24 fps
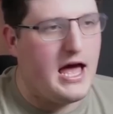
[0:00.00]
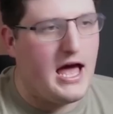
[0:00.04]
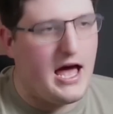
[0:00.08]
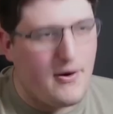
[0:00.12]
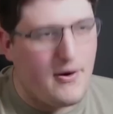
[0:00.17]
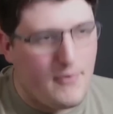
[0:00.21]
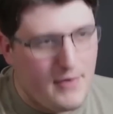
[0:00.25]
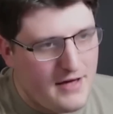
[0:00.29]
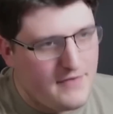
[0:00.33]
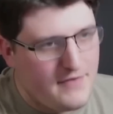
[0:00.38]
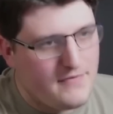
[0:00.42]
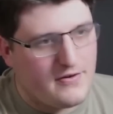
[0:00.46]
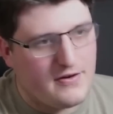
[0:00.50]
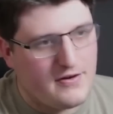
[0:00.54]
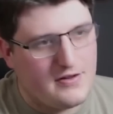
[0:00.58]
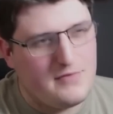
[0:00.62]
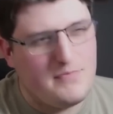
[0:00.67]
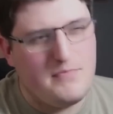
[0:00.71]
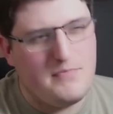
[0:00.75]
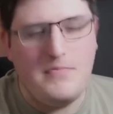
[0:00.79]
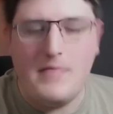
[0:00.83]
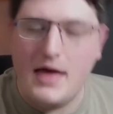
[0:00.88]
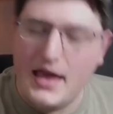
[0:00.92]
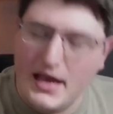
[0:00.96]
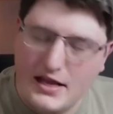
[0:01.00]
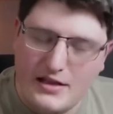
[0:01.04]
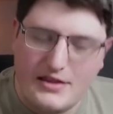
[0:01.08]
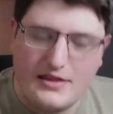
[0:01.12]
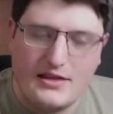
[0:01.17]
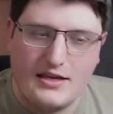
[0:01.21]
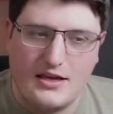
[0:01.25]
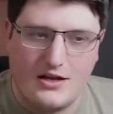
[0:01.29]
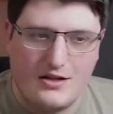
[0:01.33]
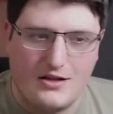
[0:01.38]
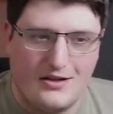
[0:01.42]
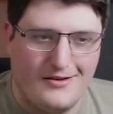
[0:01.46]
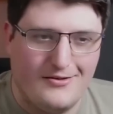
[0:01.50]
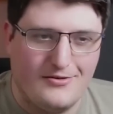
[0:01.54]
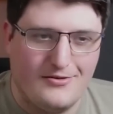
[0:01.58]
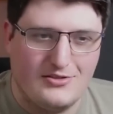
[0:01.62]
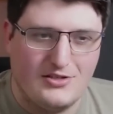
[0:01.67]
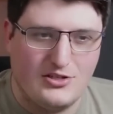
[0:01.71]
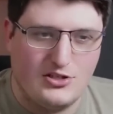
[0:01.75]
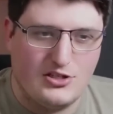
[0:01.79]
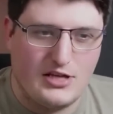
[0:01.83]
However, the main thing cloaks